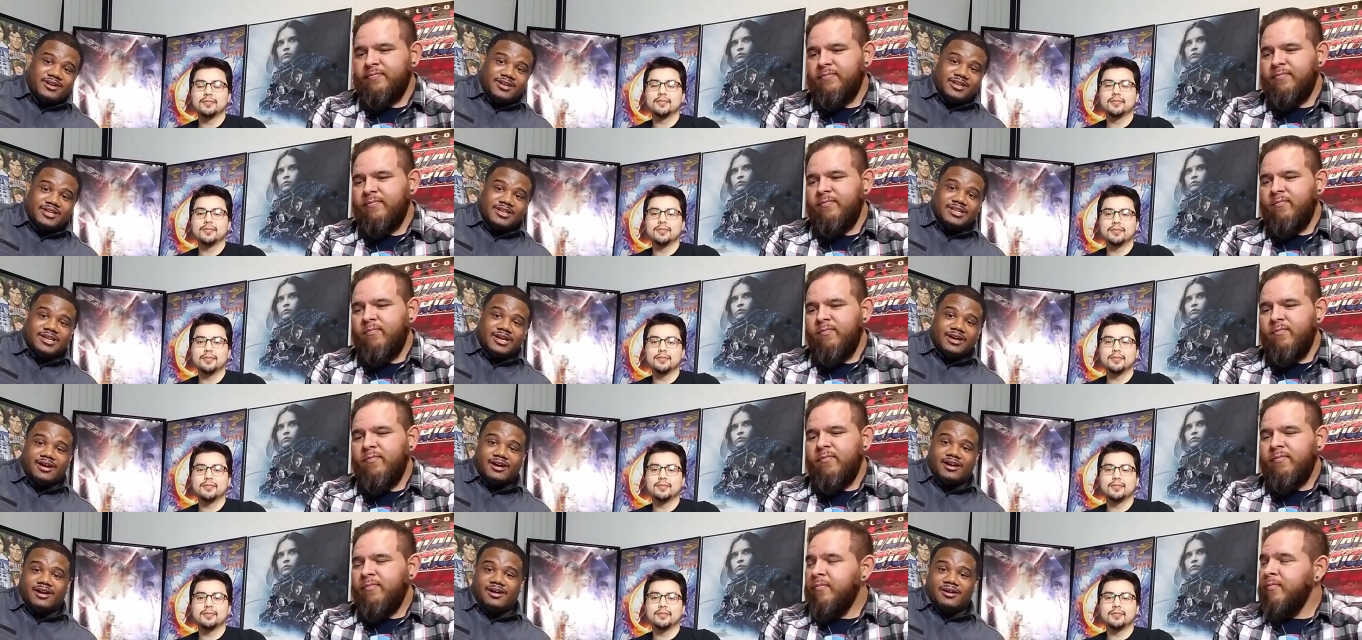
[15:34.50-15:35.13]
Speaker 1: than
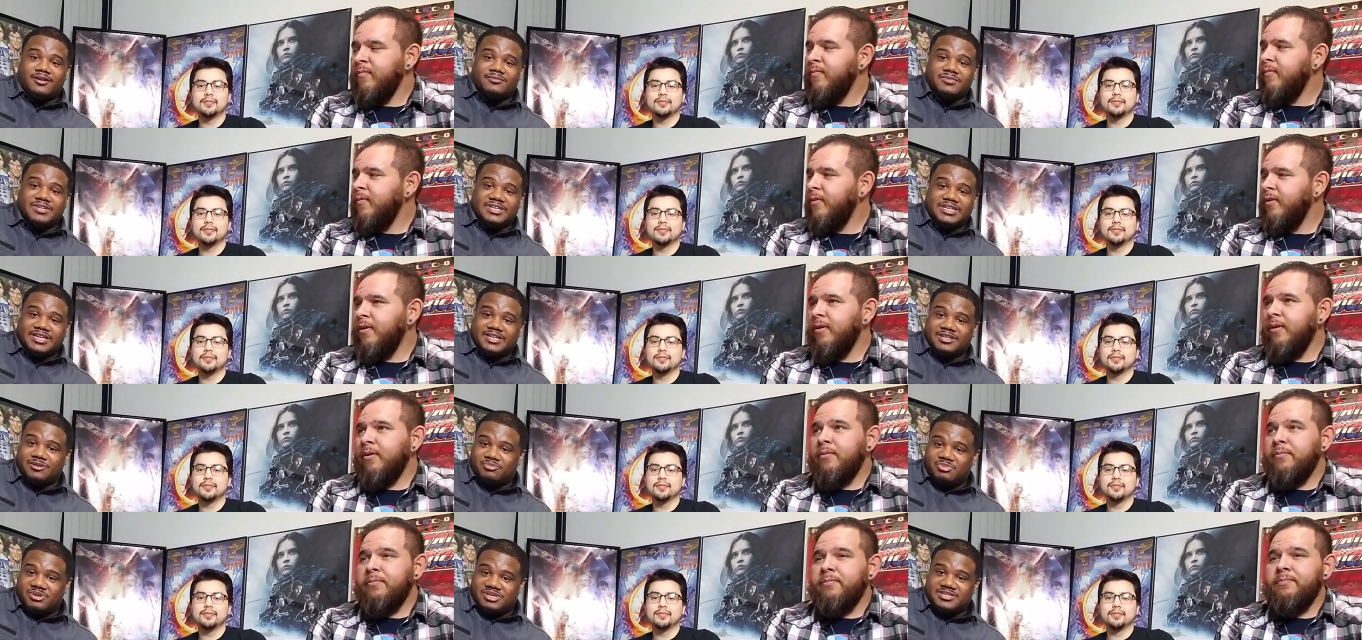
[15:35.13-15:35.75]
the
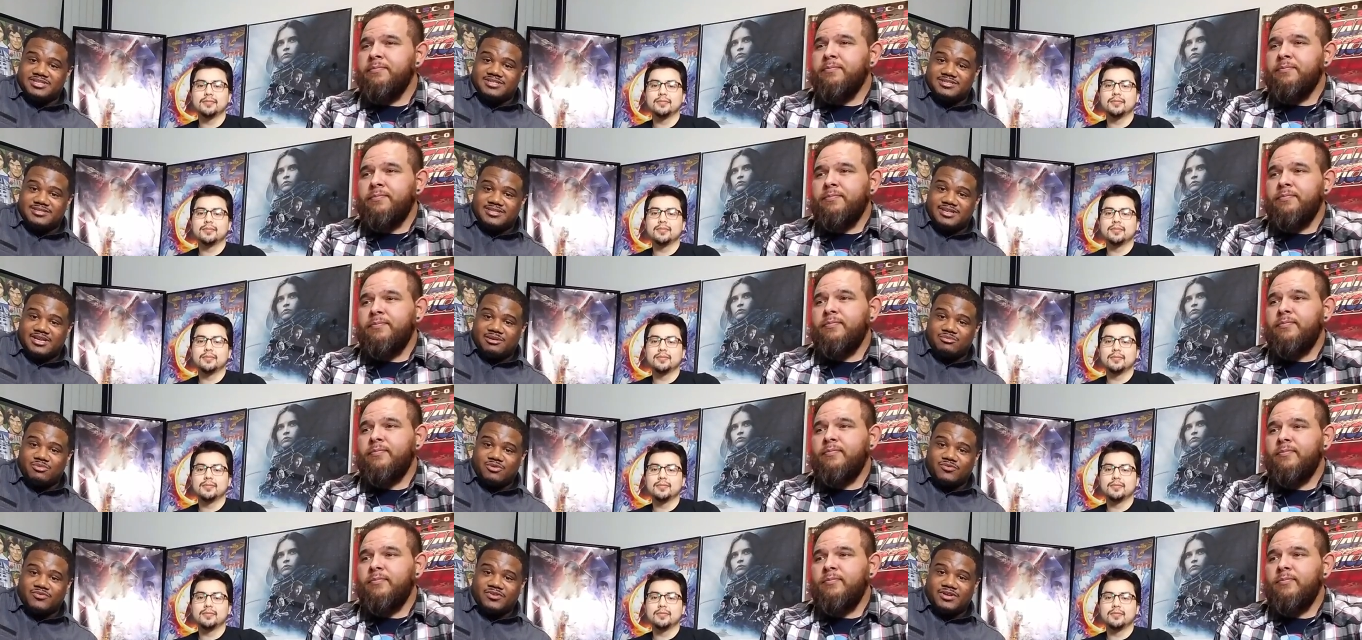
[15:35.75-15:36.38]
Independence Day
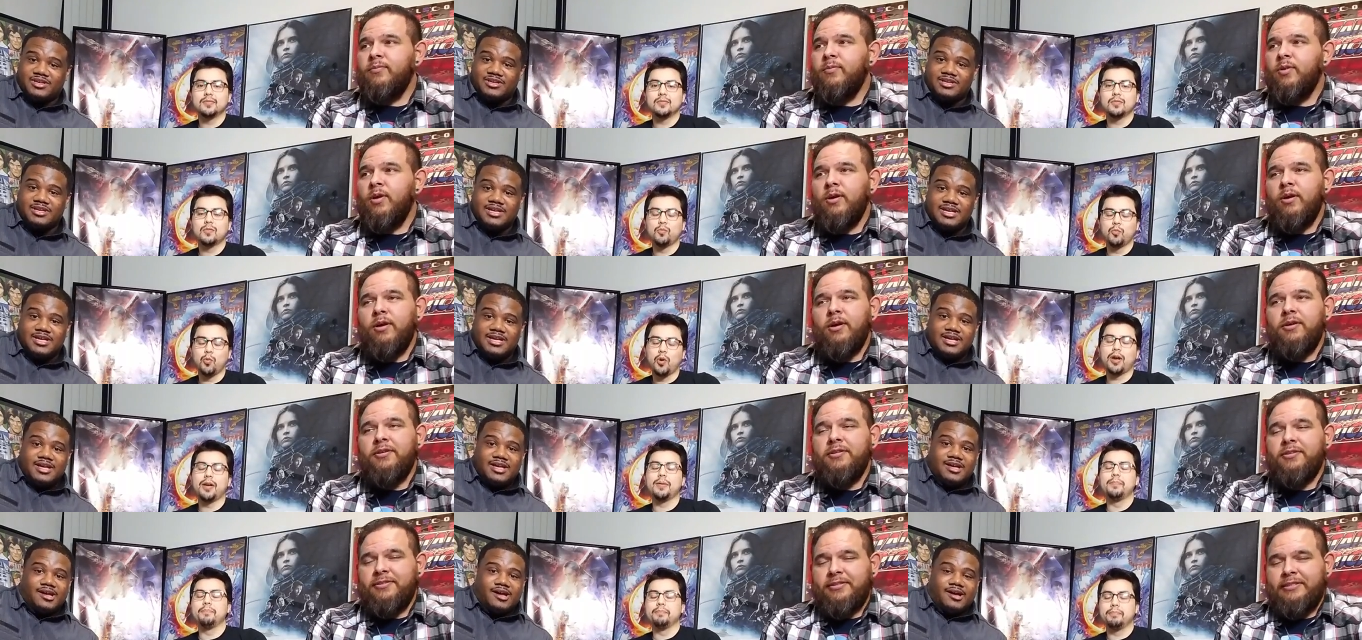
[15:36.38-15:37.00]
movie. Oh.
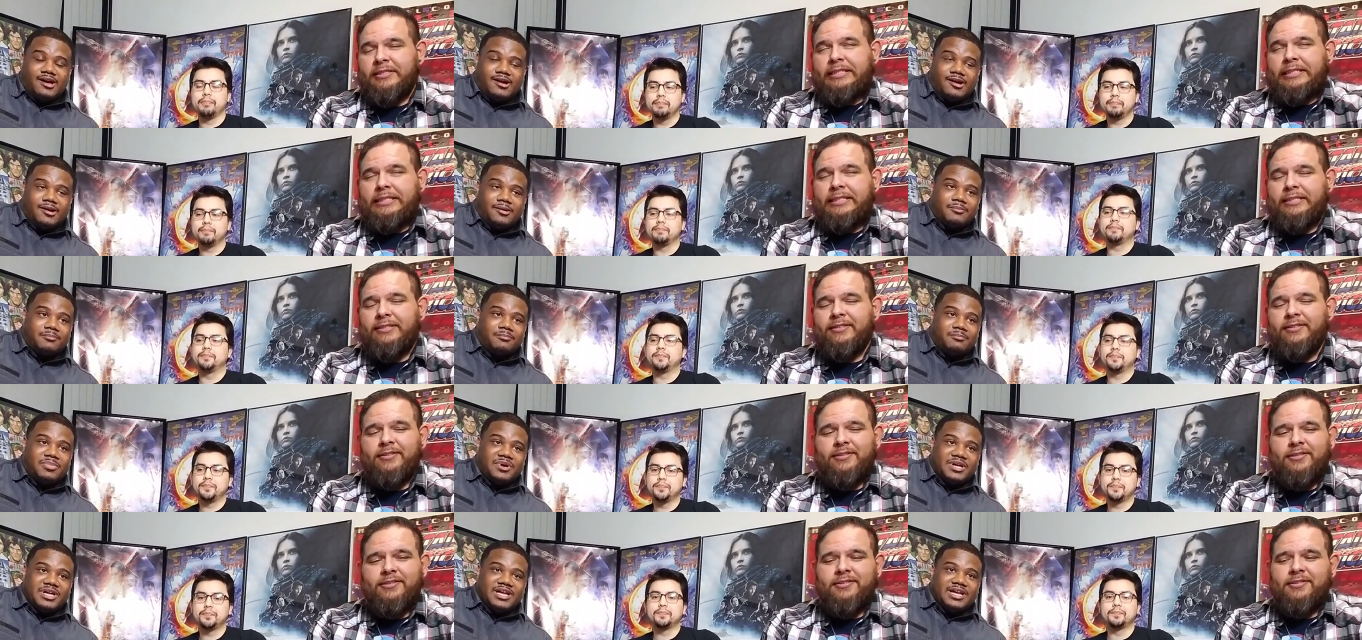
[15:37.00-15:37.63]
Right.
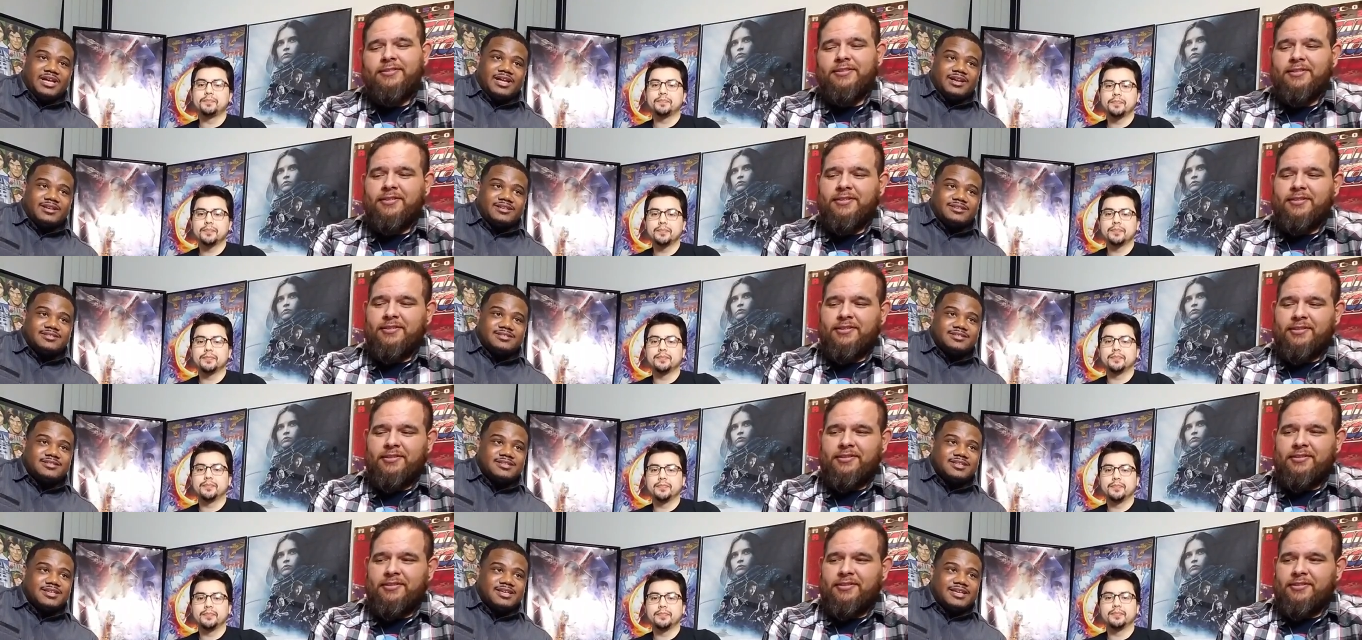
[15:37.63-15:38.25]
But
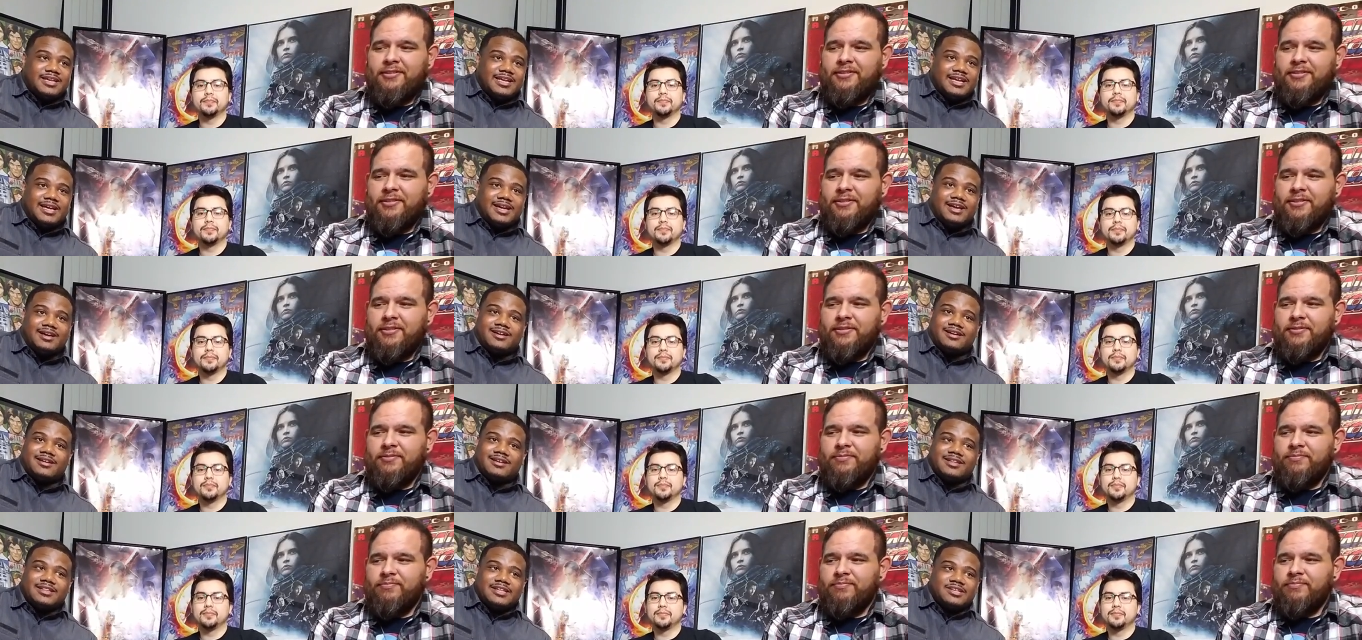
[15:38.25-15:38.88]

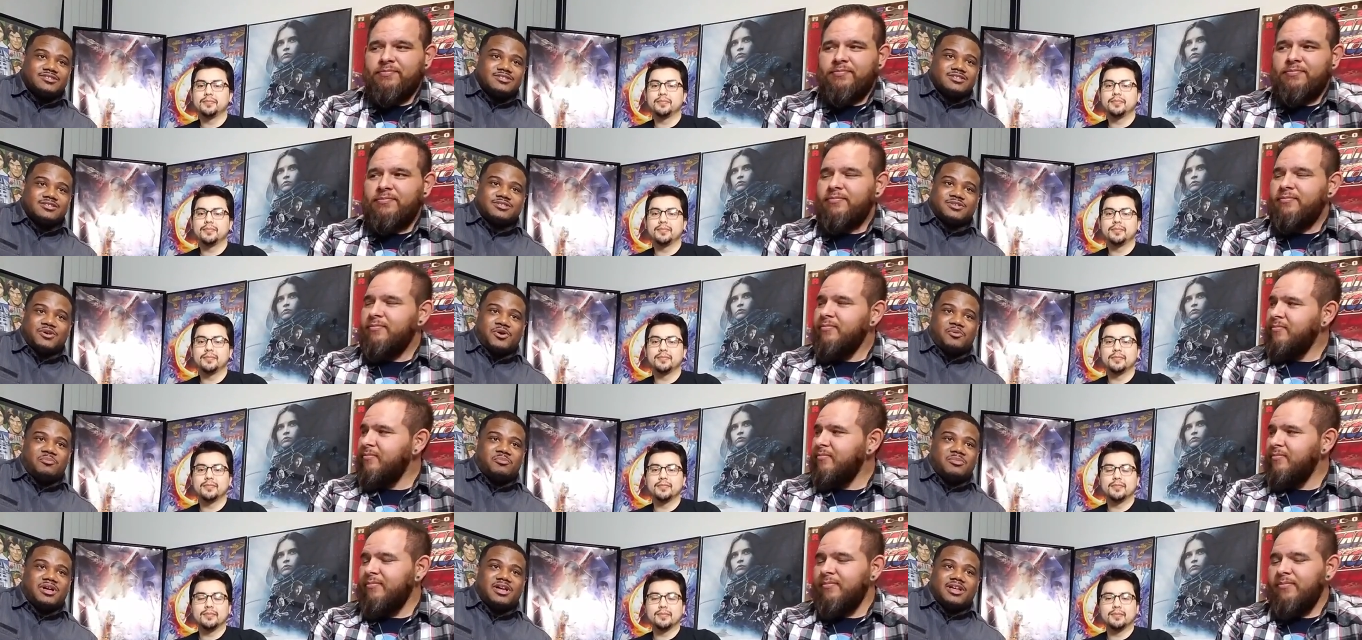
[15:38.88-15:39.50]
there's just so
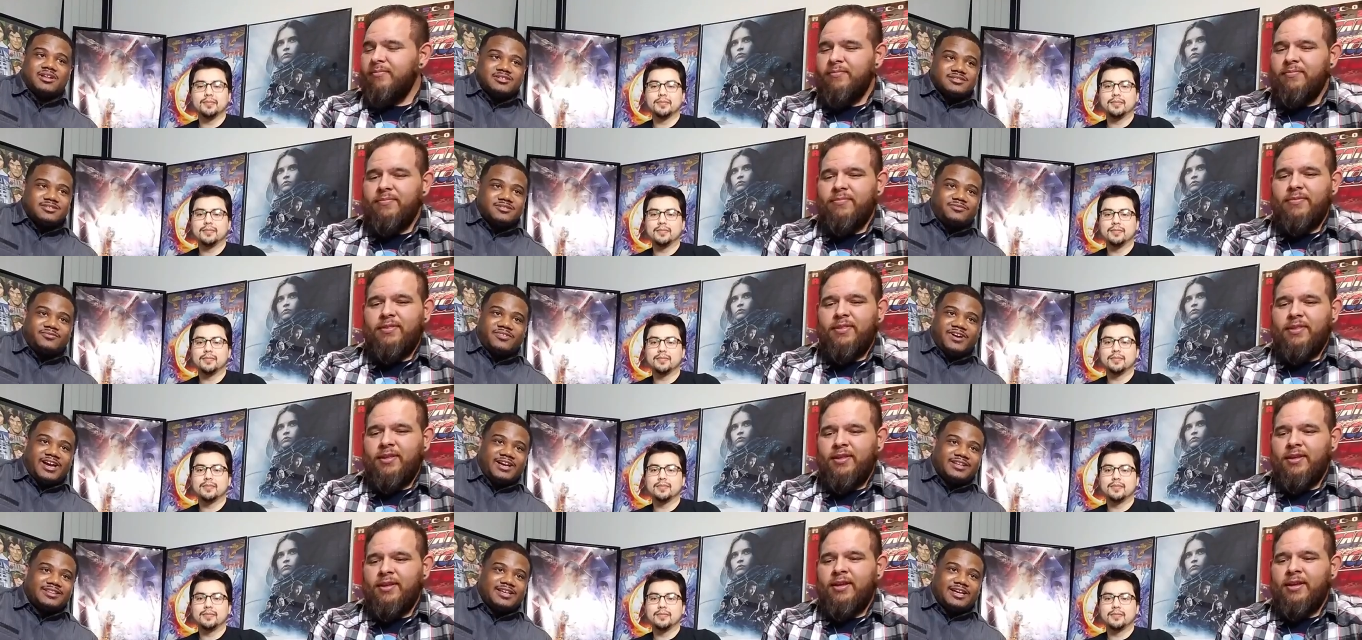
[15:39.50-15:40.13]
much. The fact